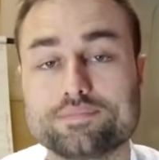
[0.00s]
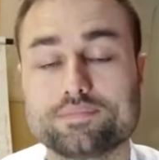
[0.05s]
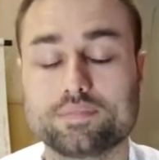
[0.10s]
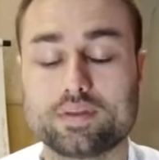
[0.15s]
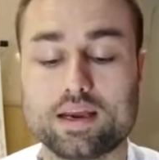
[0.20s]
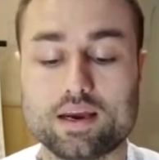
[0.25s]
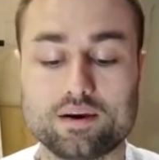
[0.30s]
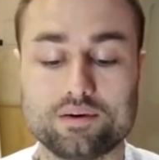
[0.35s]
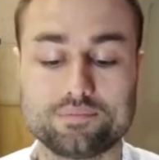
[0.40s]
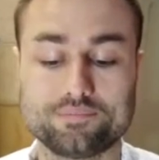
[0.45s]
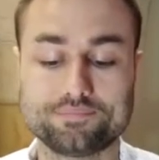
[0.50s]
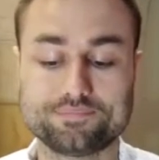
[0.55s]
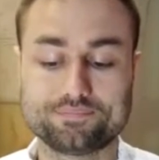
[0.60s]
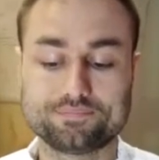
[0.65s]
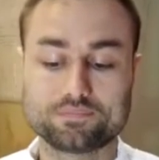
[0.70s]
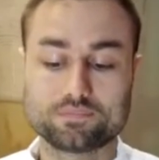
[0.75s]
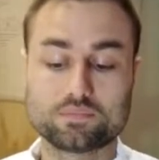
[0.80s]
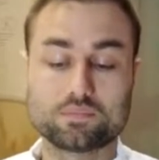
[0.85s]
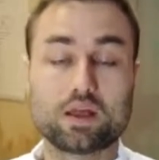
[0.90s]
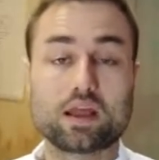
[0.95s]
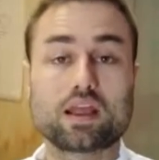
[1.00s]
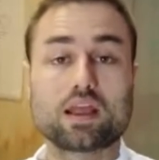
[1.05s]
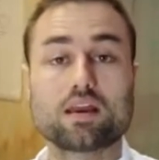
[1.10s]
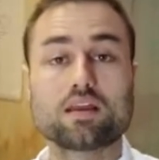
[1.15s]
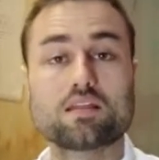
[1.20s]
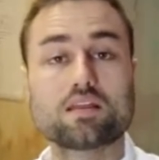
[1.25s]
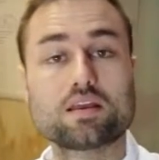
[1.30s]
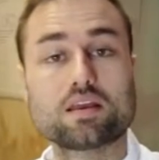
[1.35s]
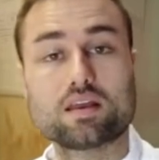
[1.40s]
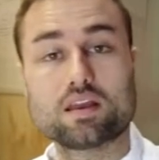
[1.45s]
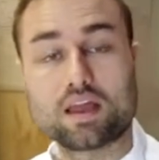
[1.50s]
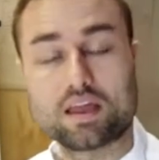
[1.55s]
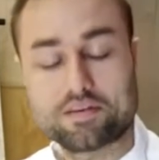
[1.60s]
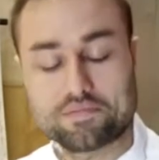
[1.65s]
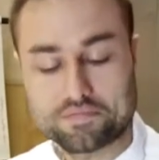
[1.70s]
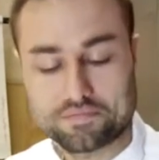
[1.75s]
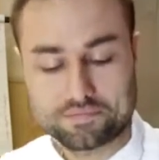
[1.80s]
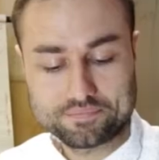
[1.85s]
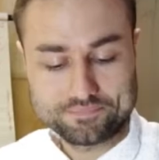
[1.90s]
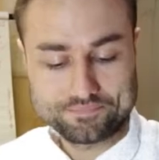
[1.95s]
Now, like anything in
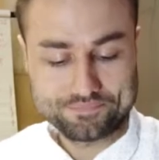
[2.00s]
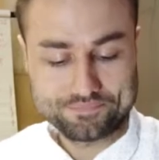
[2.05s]
life,